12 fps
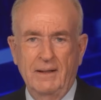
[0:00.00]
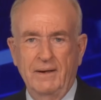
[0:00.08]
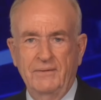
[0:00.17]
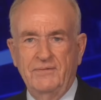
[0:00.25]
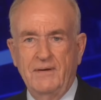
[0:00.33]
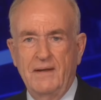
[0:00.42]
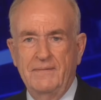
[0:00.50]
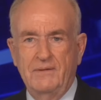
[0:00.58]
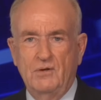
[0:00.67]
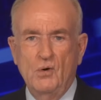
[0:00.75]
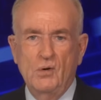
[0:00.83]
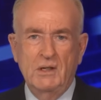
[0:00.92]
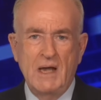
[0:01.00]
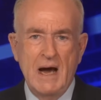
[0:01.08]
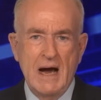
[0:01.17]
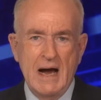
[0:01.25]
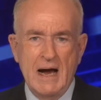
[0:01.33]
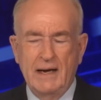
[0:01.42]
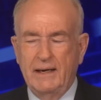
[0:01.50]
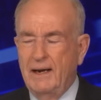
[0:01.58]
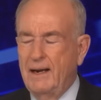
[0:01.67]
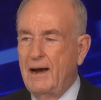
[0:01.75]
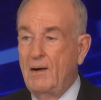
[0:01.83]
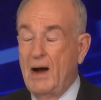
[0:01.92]
and it's a gulag,
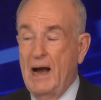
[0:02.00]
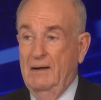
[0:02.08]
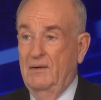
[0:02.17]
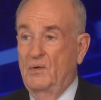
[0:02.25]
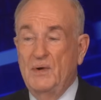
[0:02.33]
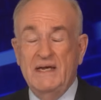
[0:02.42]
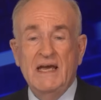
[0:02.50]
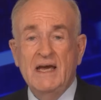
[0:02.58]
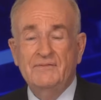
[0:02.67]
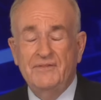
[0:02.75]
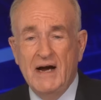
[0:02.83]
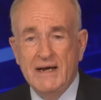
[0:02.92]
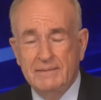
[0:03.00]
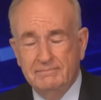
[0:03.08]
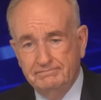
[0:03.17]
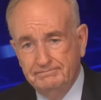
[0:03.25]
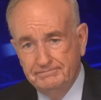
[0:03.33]
and we can't find them.